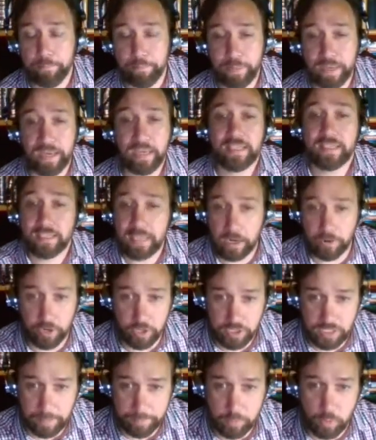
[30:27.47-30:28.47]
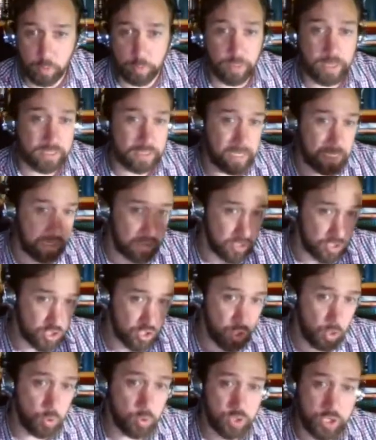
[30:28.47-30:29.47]
being stereotypical by saying the
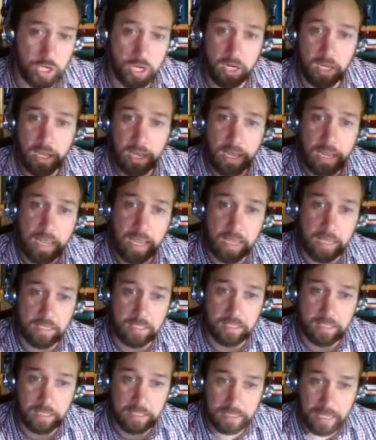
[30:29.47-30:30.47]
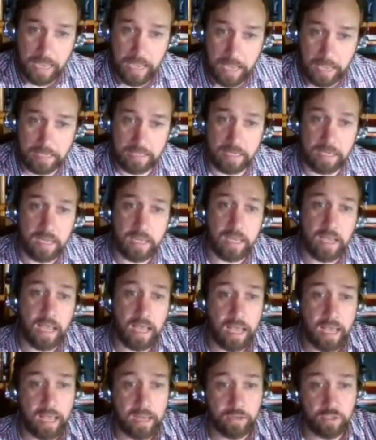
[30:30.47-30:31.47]
soldier is the dad
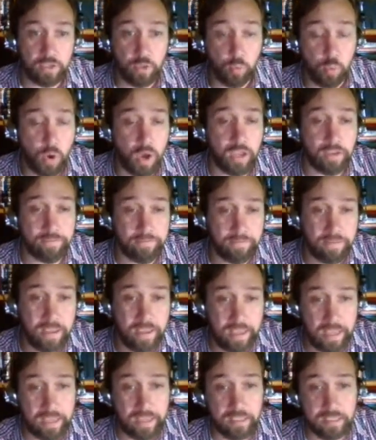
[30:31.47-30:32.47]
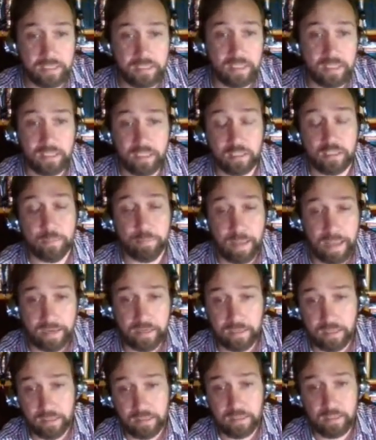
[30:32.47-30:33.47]
and the wife is the
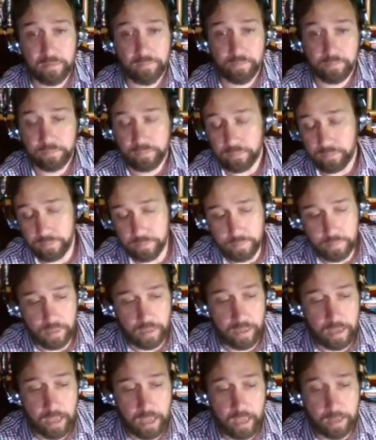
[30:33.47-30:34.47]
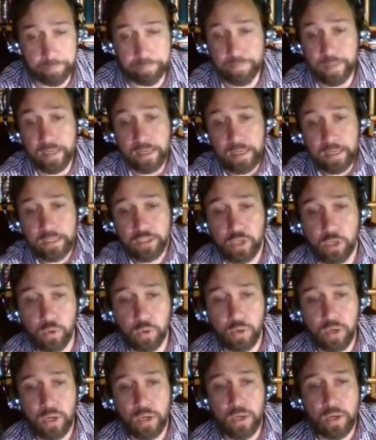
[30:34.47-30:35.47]
dependent.
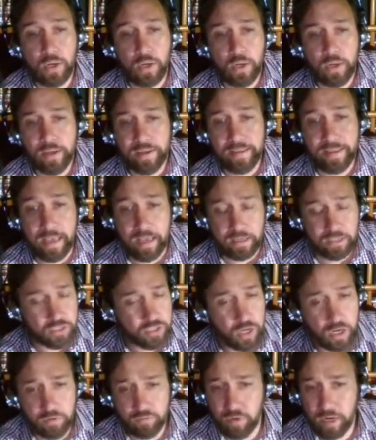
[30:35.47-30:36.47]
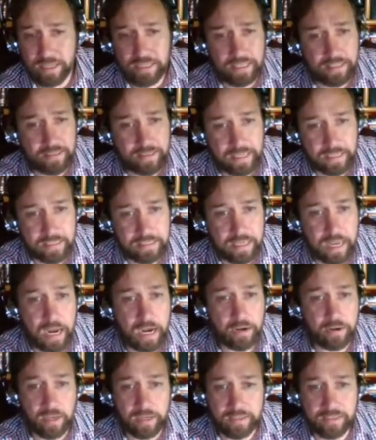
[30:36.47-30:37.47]
So, yeah, start writing things
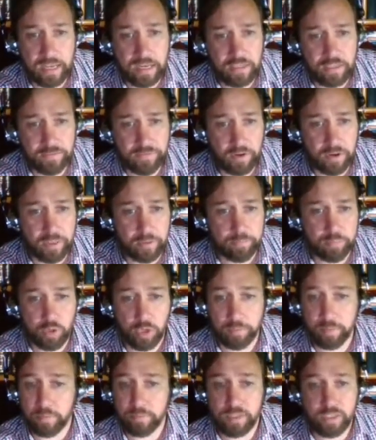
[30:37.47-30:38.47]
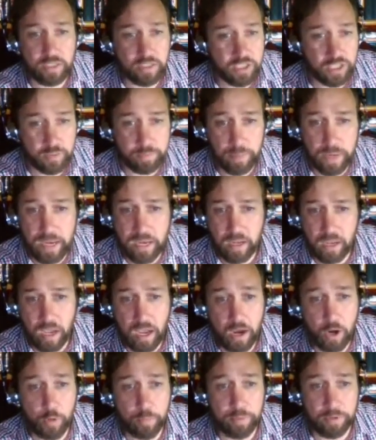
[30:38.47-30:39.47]
down, identify the problems,
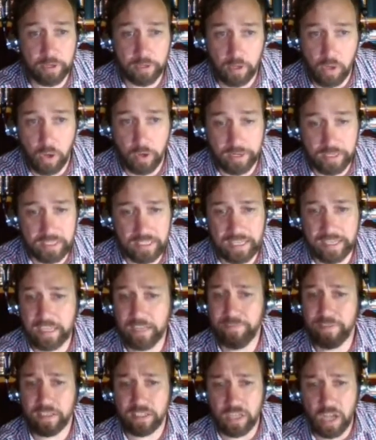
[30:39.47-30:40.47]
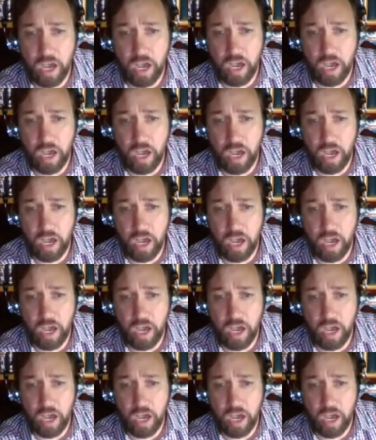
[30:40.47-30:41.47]
speak open and honestly, and if it's
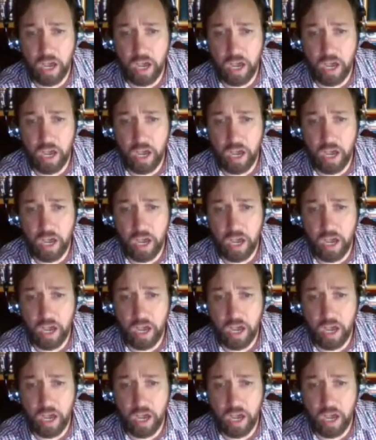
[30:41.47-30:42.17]
unsafe to do so,